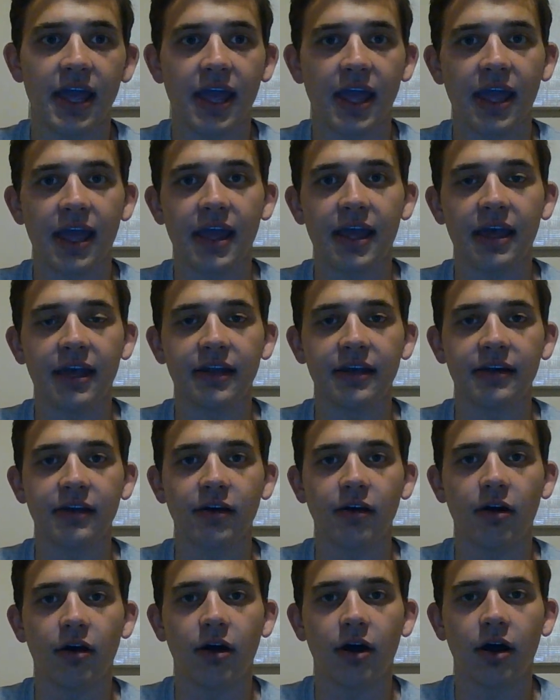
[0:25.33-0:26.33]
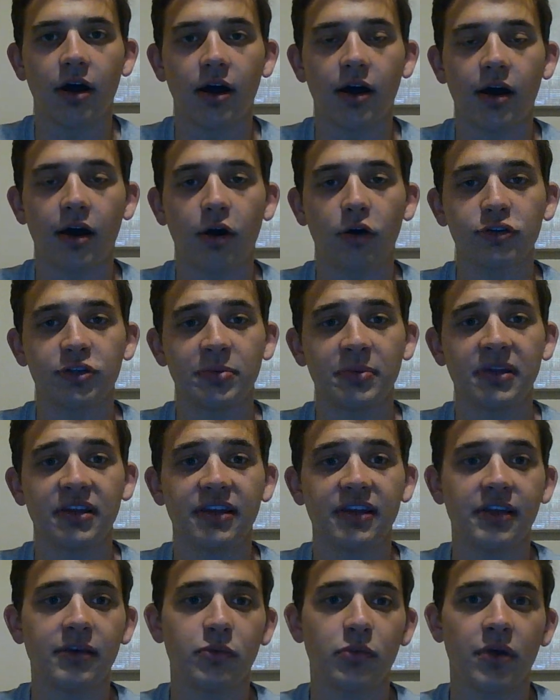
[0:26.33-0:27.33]
and
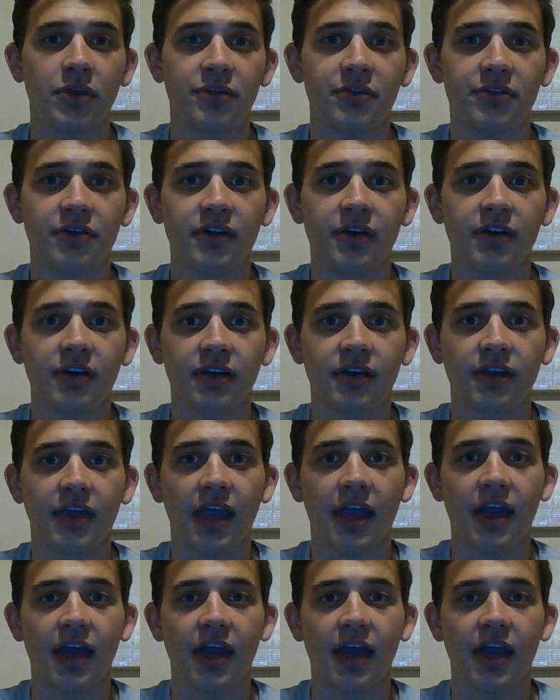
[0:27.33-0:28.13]
ultimately whether the